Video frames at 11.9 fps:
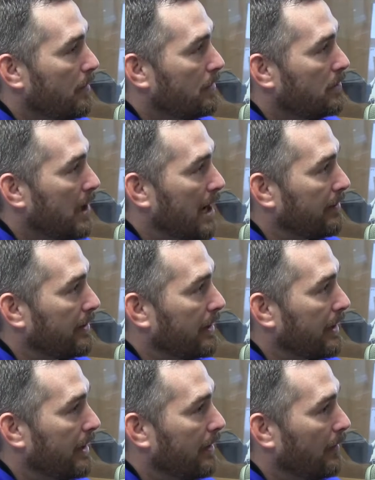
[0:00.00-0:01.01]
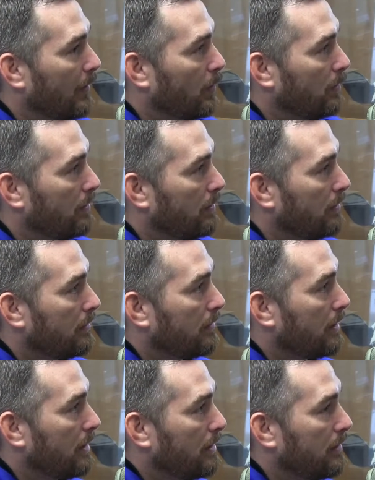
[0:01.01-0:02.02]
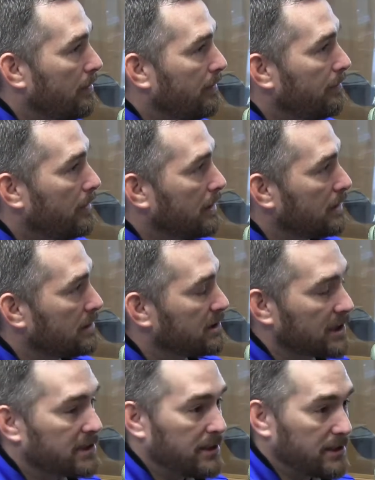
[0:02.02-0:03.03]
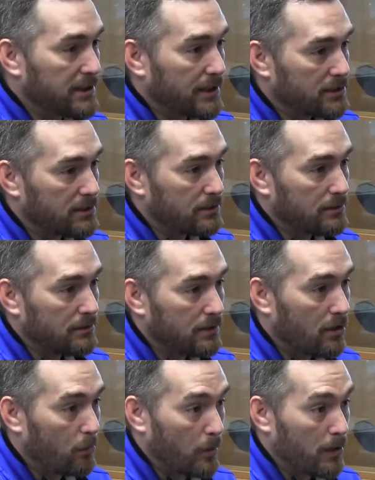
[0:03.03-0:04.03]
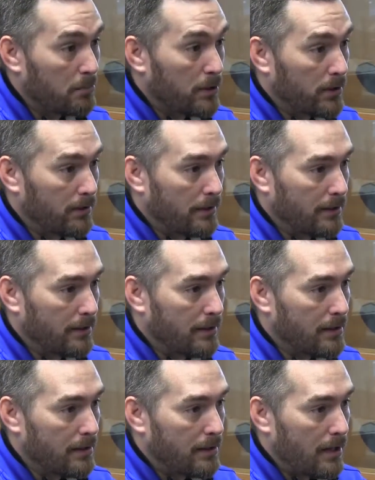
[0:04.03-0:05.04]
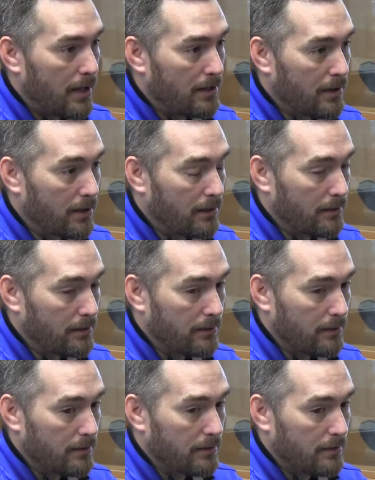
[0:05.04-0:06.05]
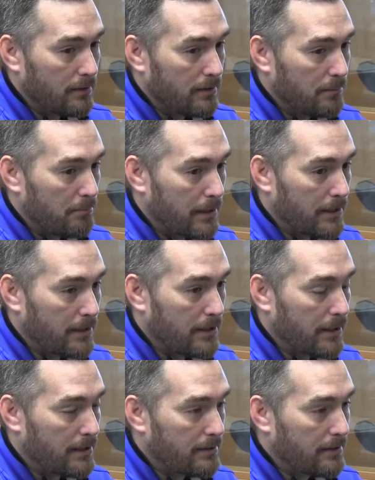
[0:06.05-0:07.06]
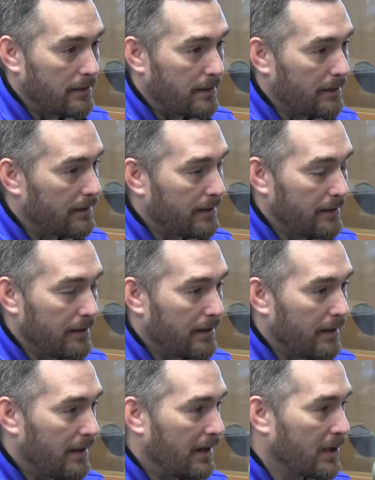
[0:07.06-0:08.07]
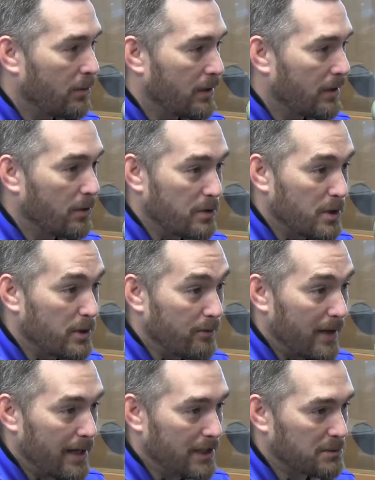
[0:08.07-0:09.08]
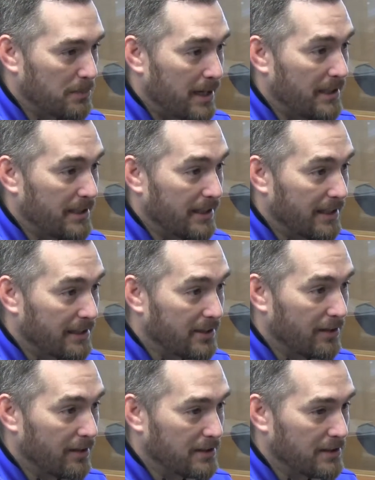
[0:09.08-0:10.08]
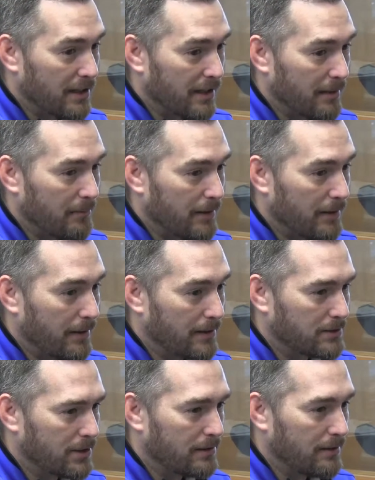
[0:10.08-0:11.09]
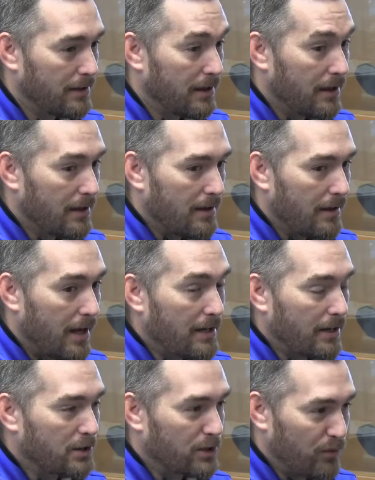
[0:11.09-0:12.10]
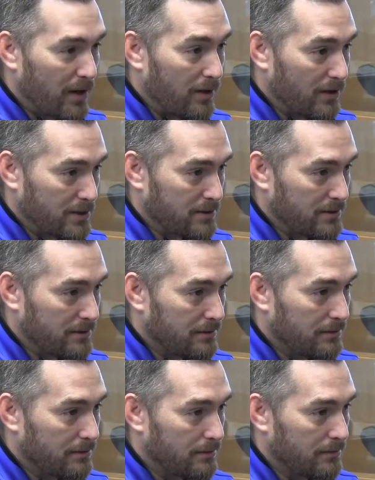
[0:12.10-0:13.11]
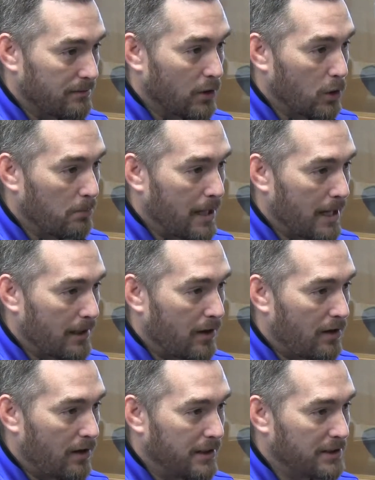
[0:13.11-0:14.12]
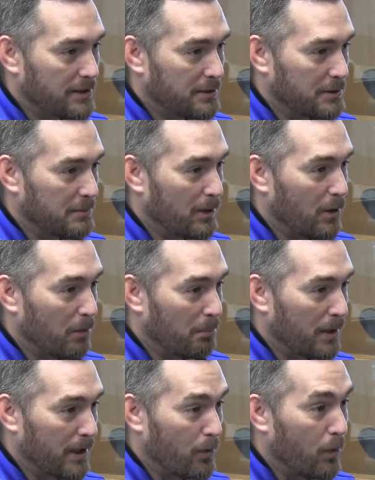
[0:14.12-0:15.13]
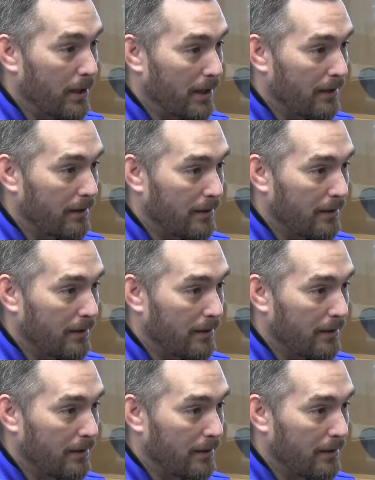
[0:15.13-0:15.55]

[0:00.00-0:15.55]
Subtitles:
driving down old 66 on the way up here, and I thought, man, I don't want to go too fast, but I need to get there on time. And I thought, hey, I'll just follow this little black car. He seems to be going pretty quick.